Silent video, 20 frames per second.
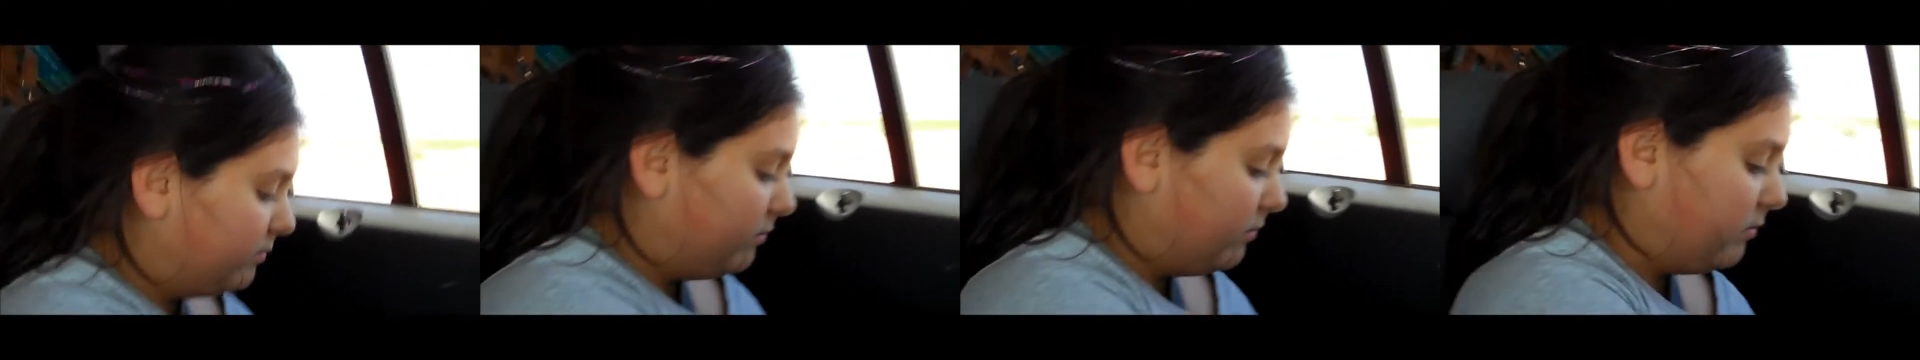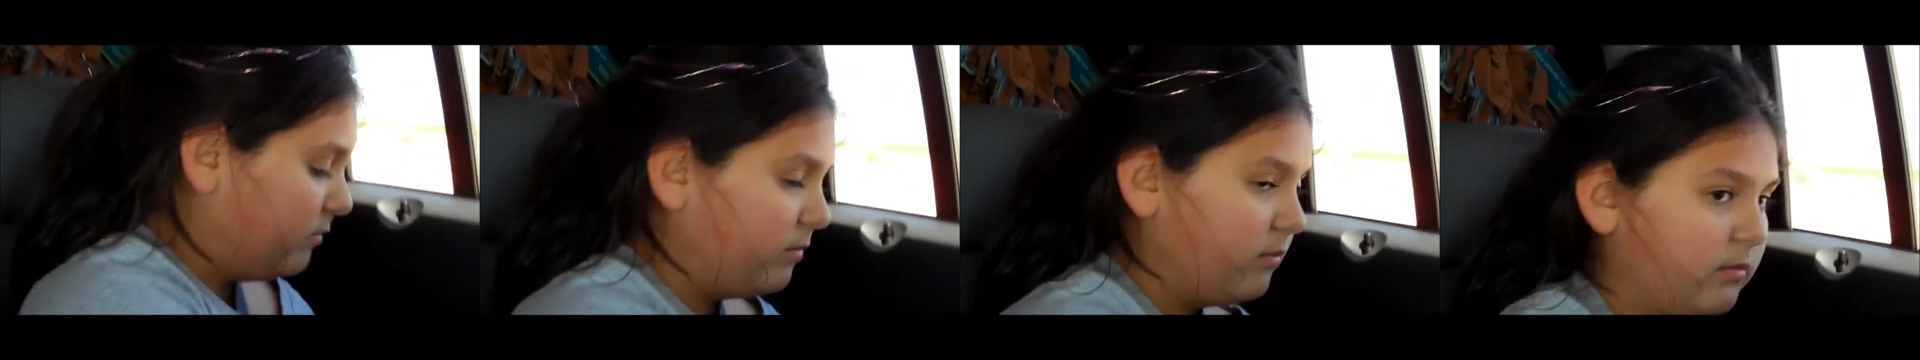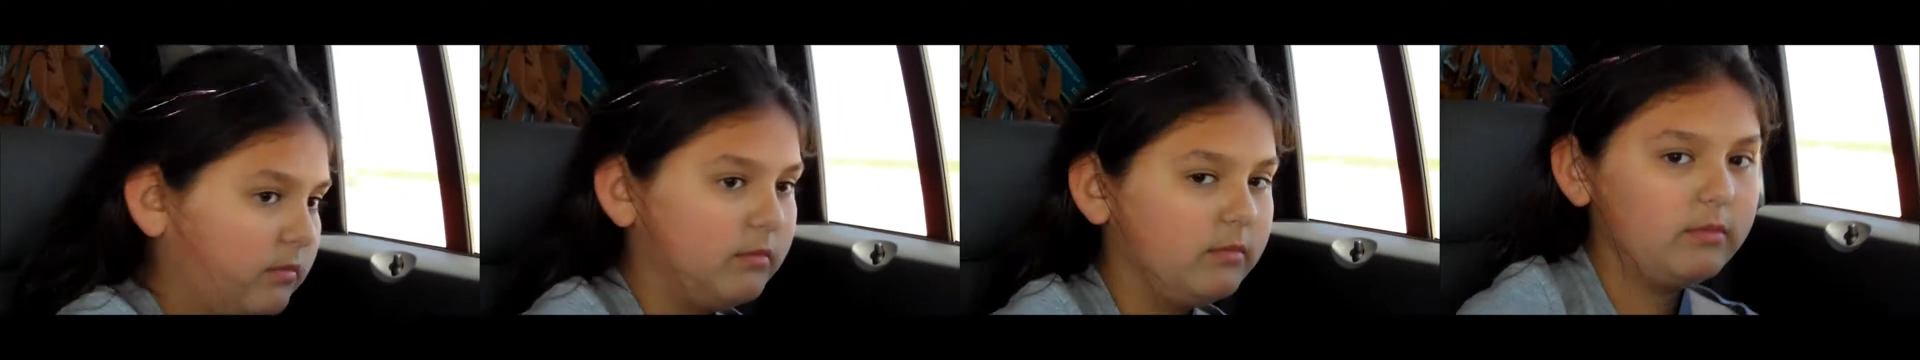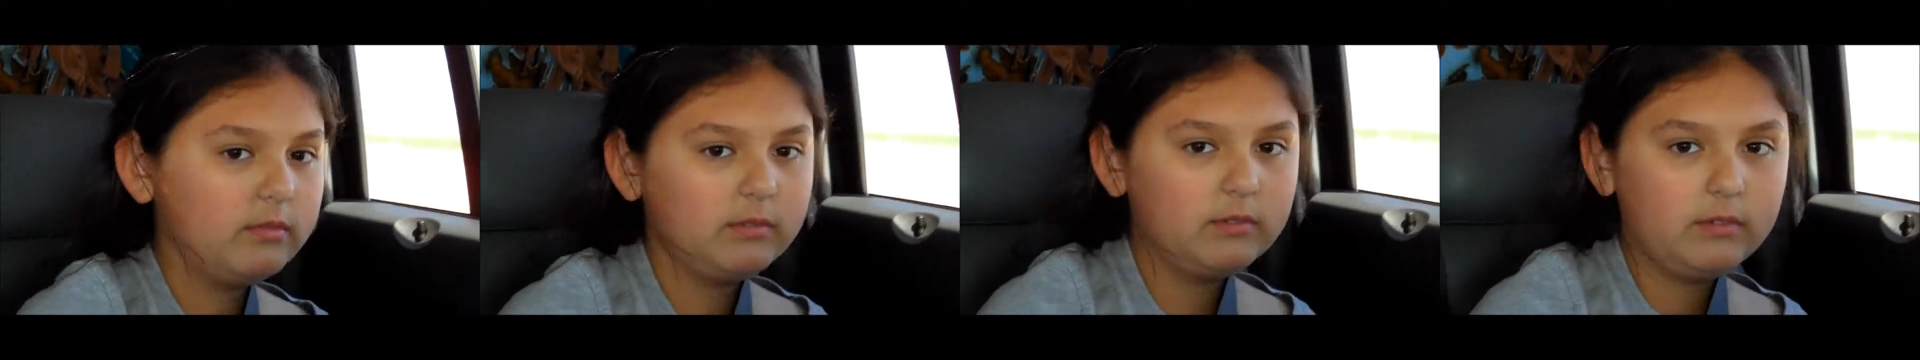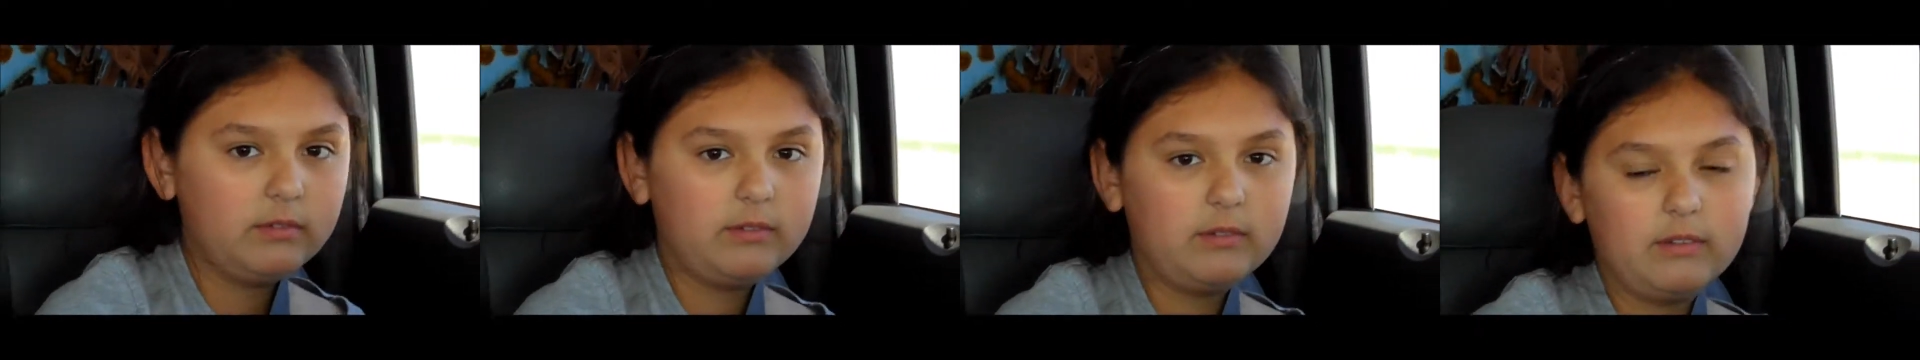you gotta
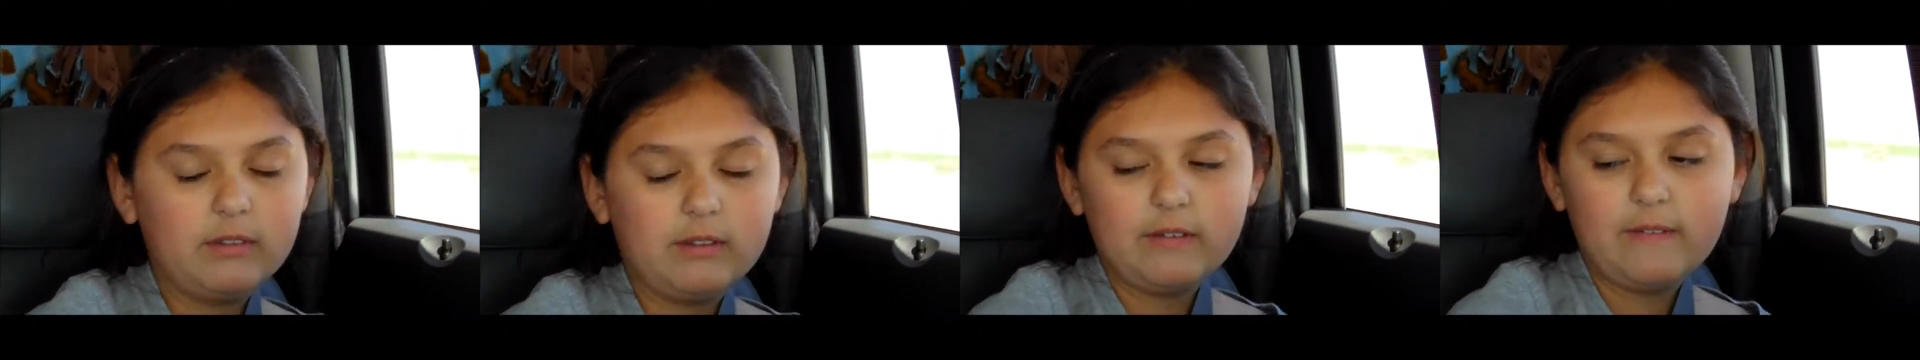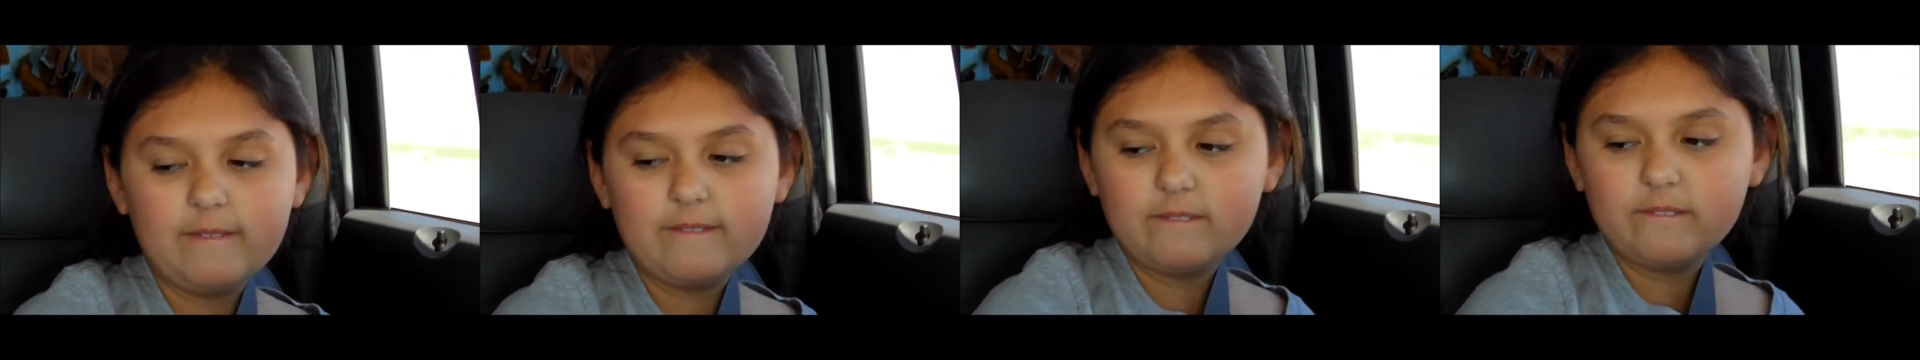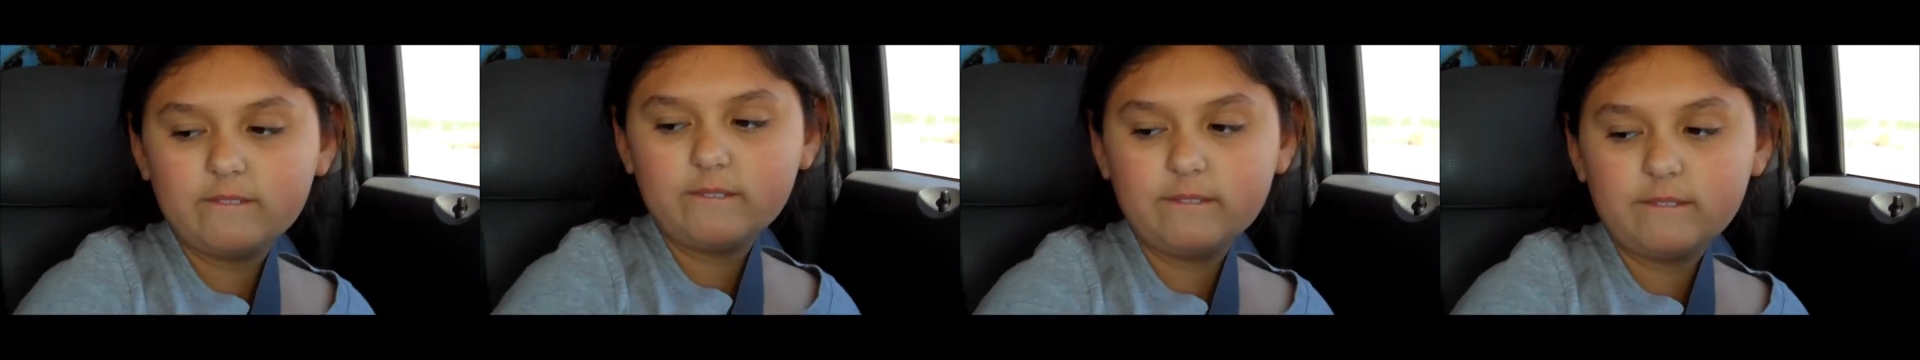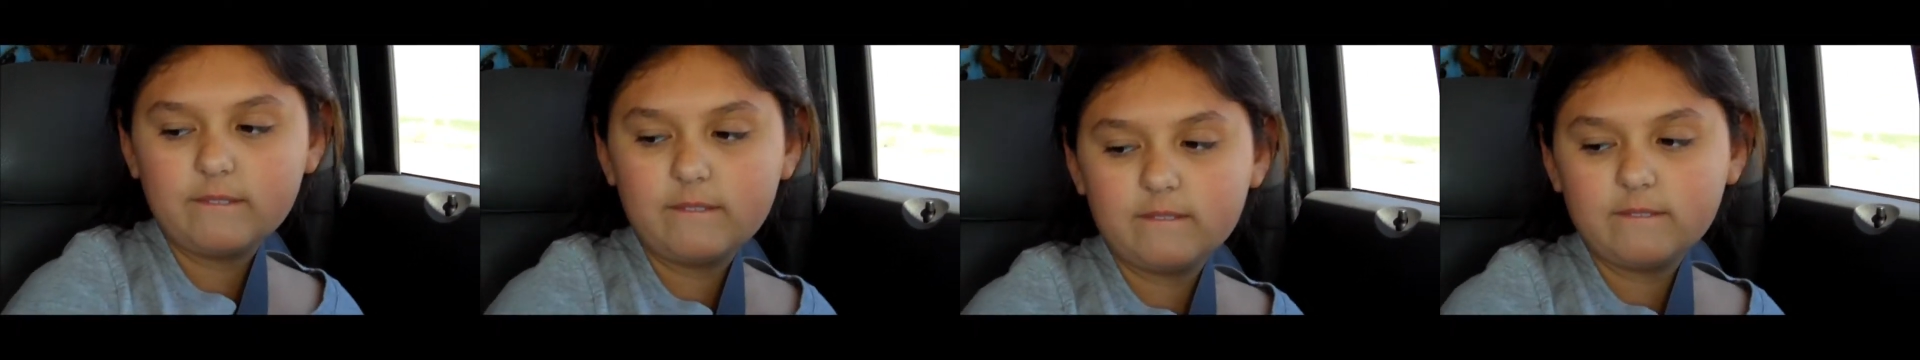eat the bug.